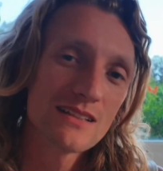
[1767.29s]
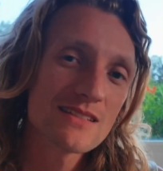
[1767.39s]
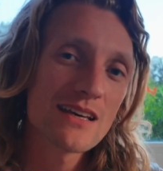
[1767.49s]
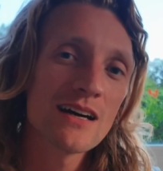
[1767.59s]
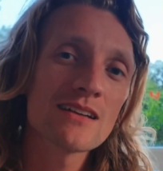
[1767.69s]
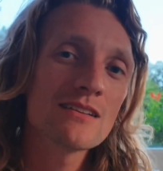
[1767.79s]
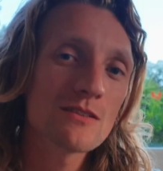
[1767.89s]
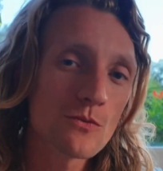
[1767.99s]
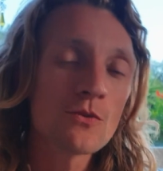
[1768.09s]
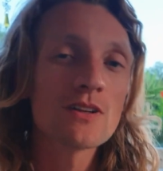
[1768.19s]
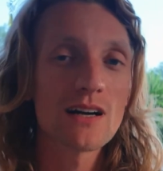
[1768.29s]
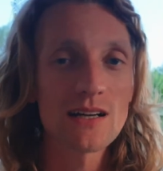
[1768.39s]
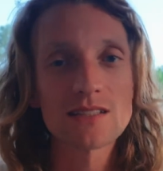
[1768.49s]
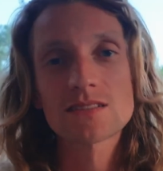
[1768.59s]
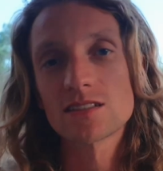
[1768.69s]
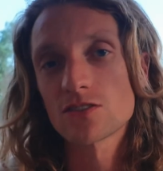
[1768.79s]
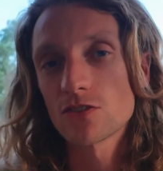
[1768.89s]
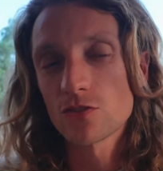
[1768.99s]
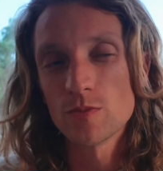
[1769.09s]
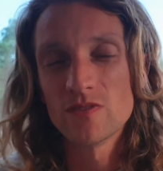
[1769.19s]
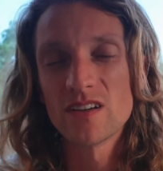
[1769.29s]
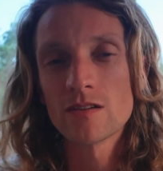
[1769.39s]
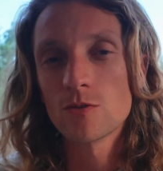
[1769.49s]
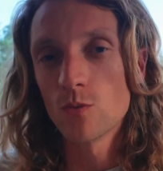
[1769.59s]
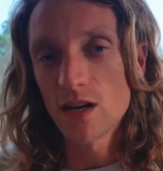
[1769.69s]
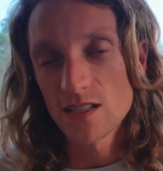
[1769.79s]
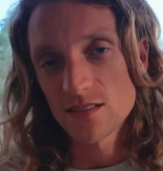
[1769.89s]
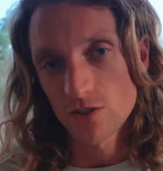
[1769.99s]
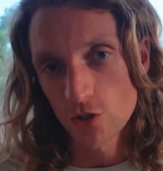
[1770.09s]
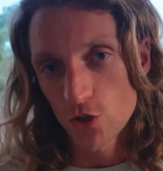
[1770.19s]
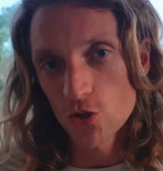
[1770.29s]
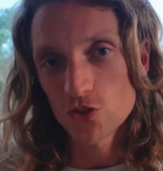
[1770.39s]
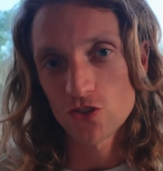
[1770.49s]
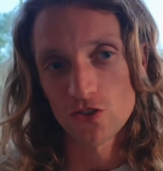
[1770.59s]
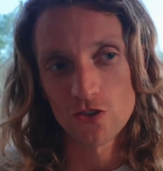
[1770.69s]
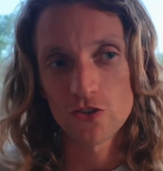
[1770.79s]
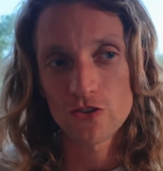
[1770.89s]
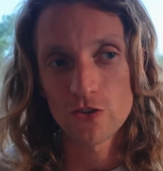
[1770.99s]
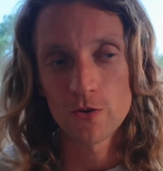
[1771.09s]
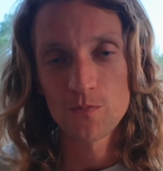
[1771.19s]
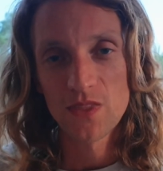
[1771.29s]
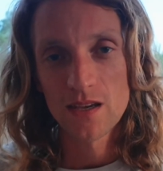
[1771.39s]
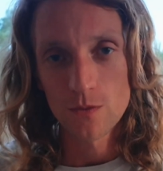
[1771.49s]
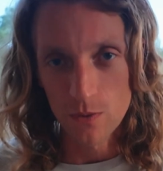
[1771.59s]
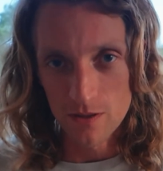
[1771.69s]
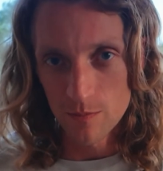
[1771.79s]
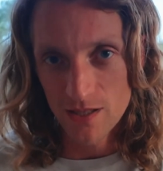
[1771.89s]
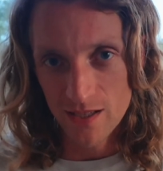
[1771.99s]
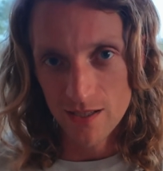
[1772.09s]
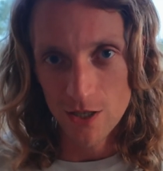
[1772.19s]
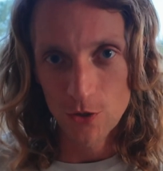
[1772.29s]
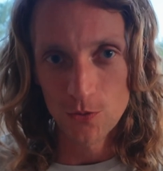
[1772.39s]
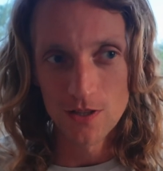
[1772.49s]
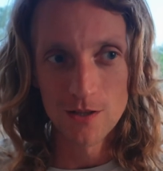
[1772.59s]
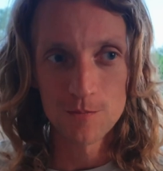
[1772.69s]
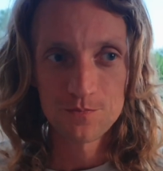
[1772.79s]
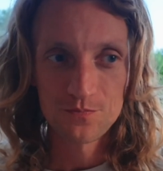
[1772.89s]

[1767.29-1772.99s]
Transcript: Saturn will ask us to be very wise and cautious also with applying our will,